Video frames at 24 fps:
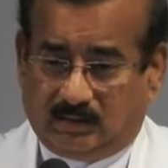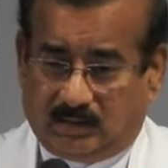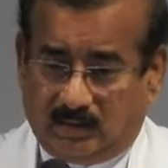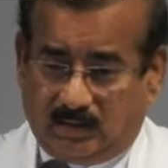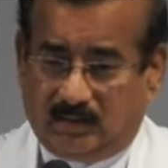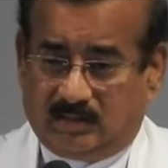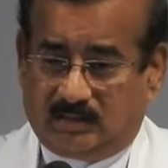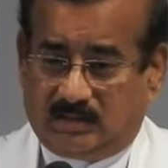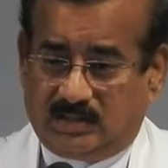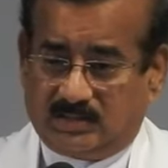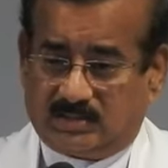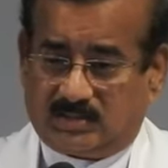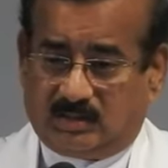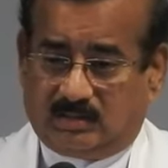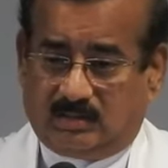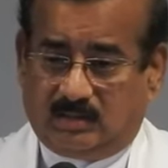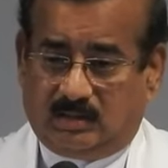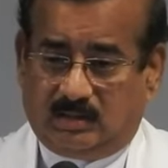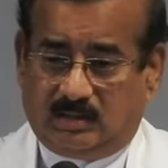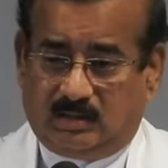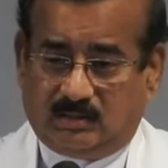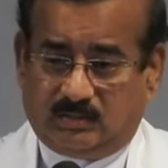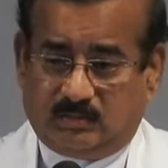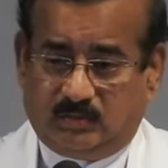God is a
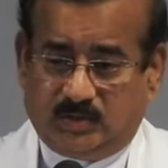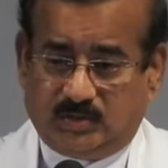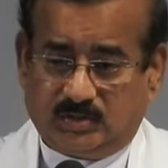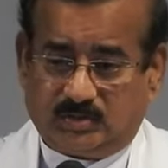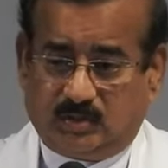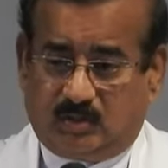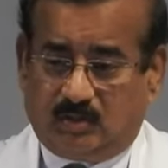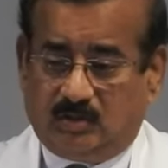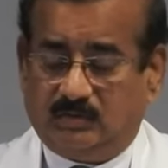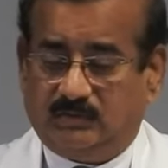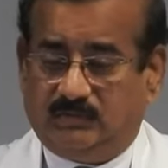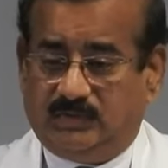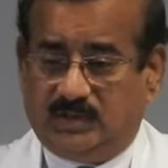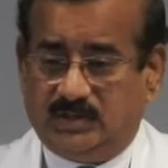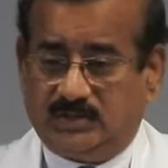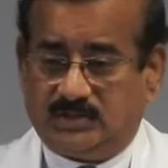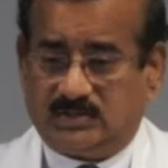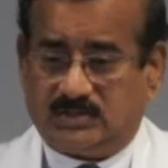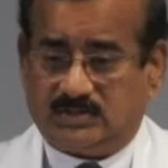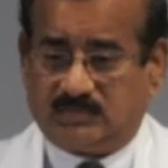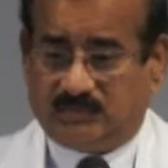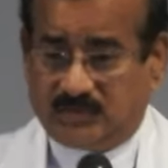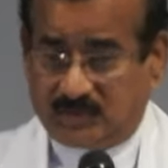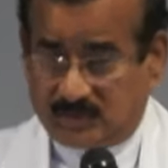God who is
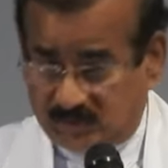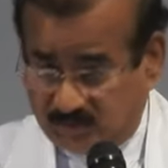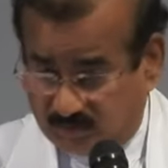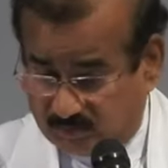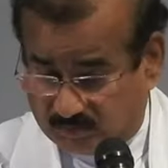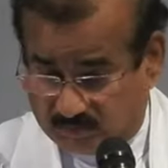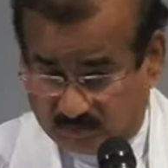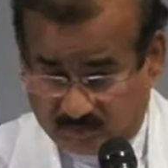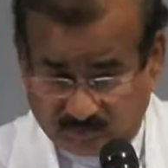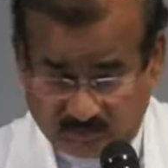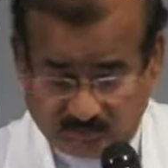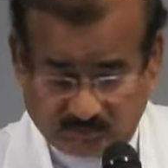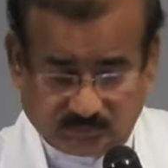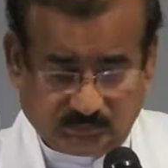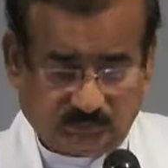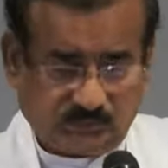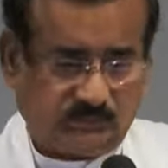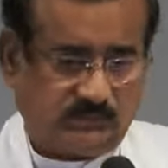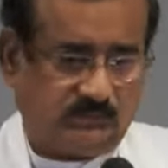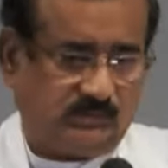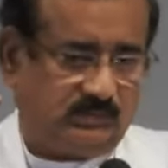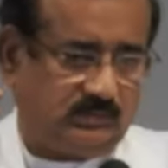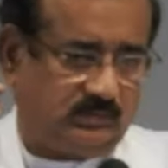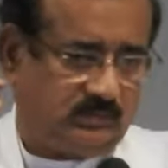always with you,
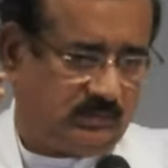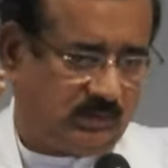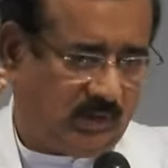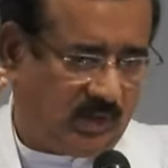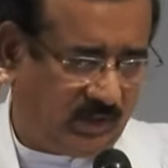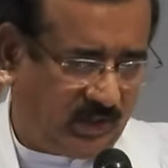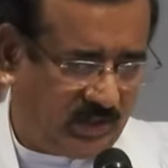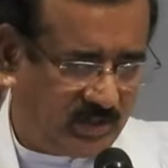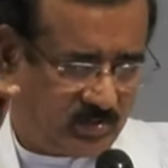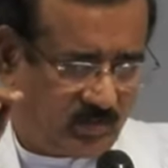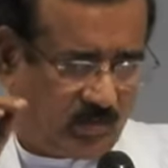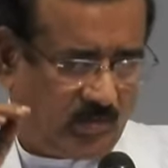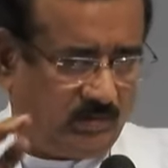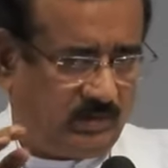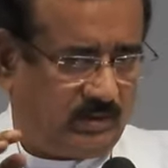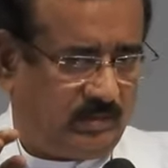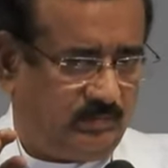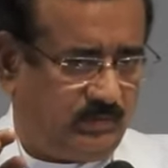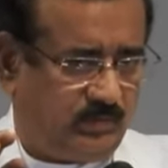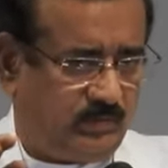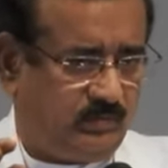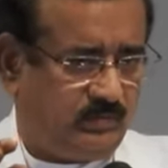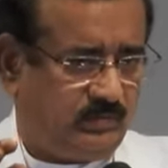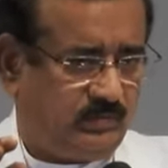and he is on
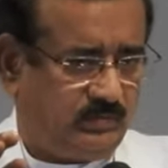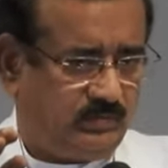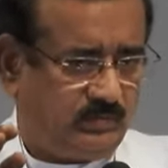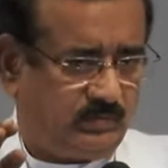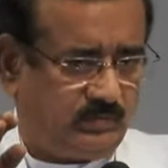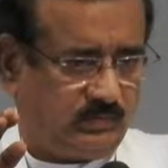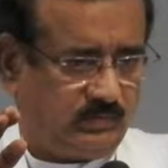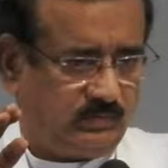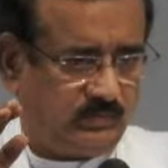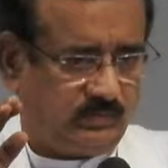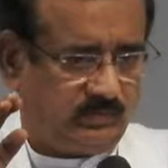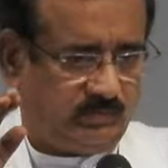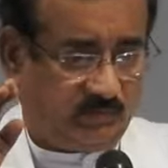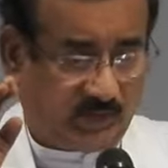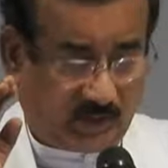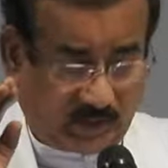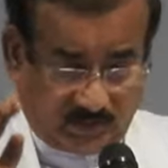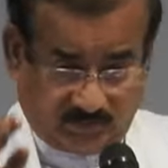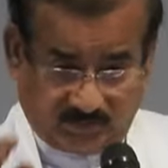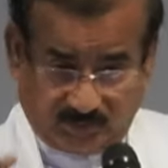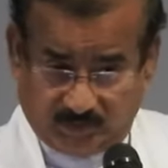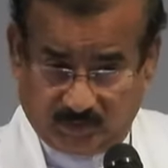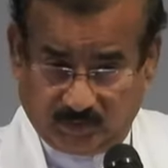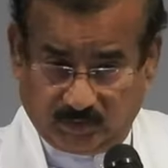the move
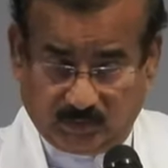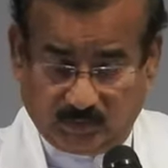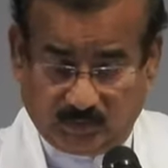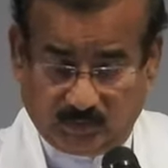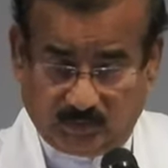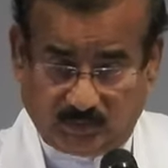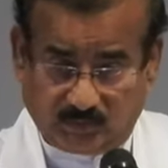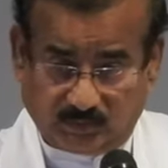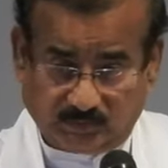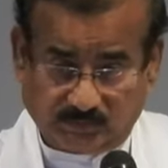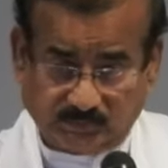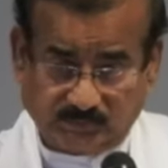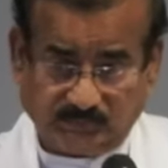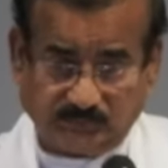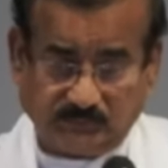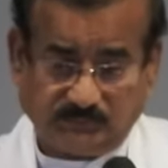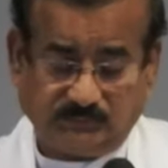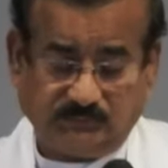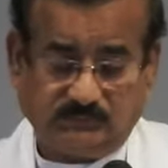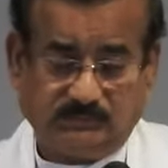wherever you go.